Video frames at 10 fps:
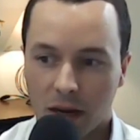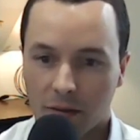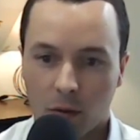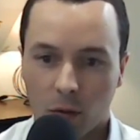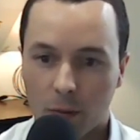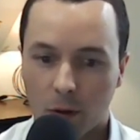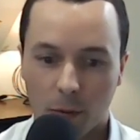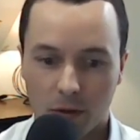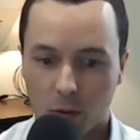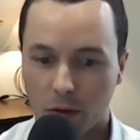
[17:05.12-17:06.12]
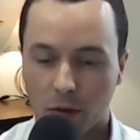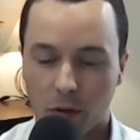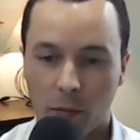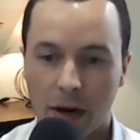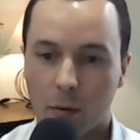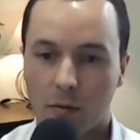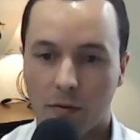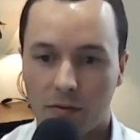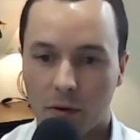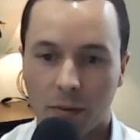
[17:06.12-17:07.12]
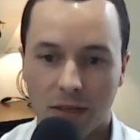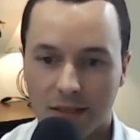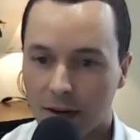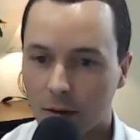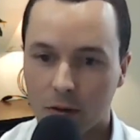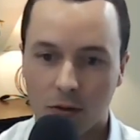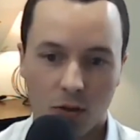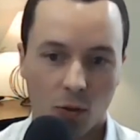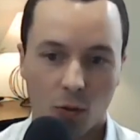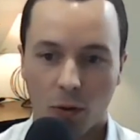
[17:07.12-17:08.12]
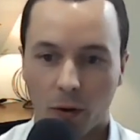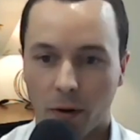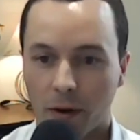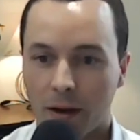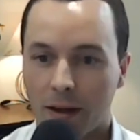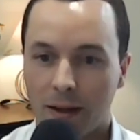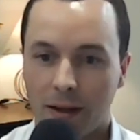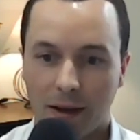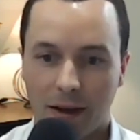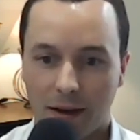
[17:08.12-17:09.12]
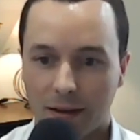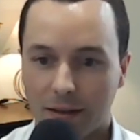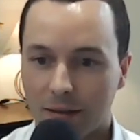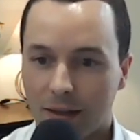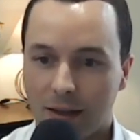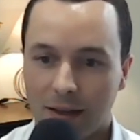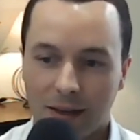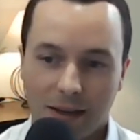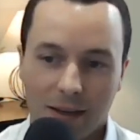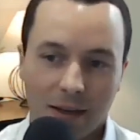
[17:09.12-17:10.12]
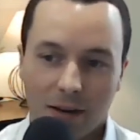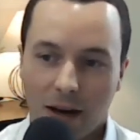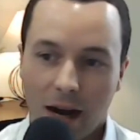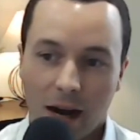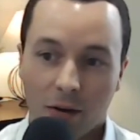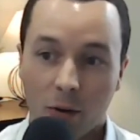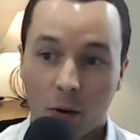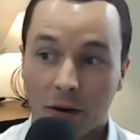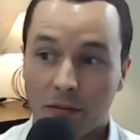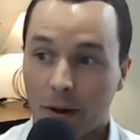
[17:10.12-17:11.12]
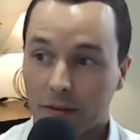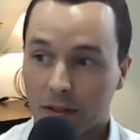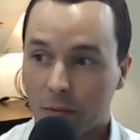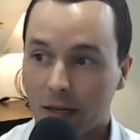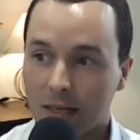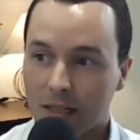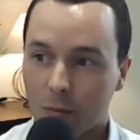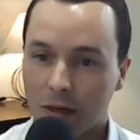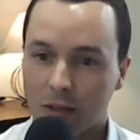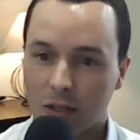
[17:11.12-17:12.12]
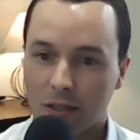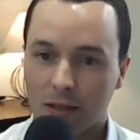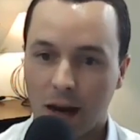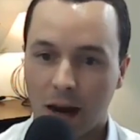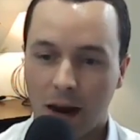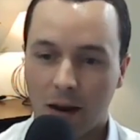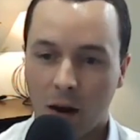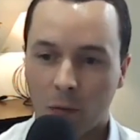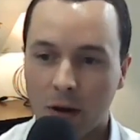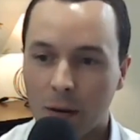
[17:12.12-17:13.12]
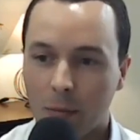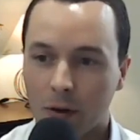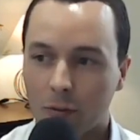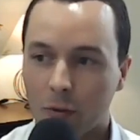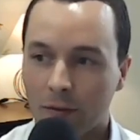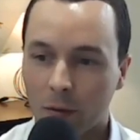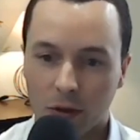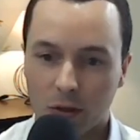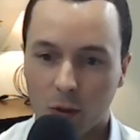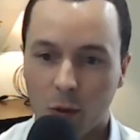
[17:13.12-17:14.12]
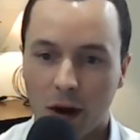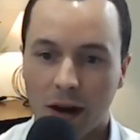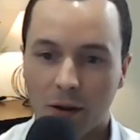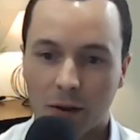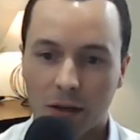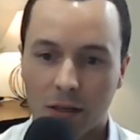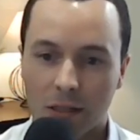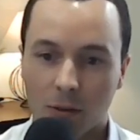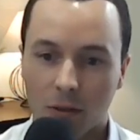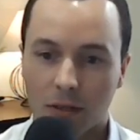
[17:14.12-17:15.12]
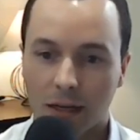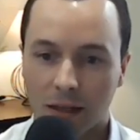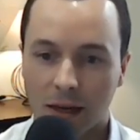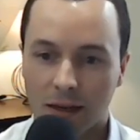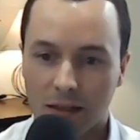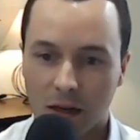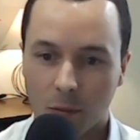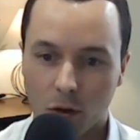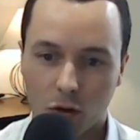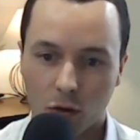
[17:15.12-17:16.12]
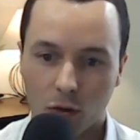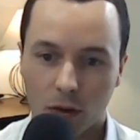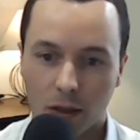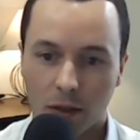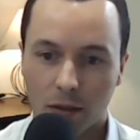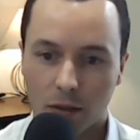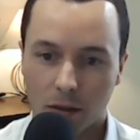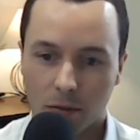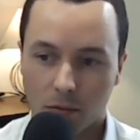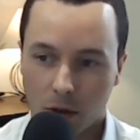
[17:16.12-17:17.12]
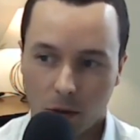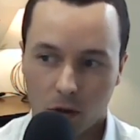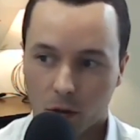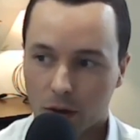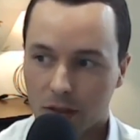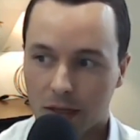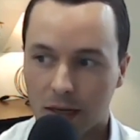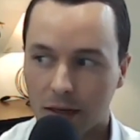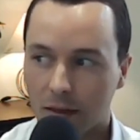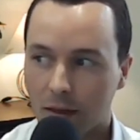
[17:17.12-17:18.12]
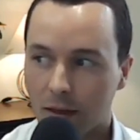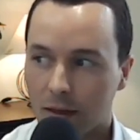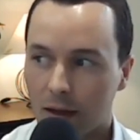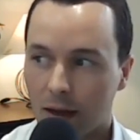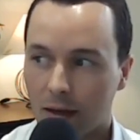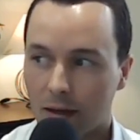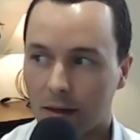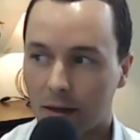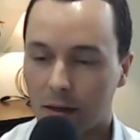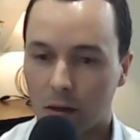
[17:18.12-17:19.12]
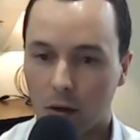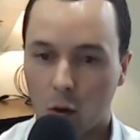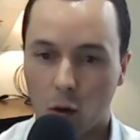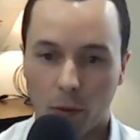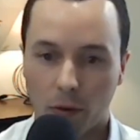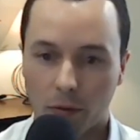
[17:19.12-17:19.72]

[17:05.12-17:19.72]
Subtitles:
to be repurposed, whether they're micro fulfillment centers or, I don't know enough about the space, but it just, I read up on it every once in a while, and it just looks like a lot of these commercial real estate and, corporate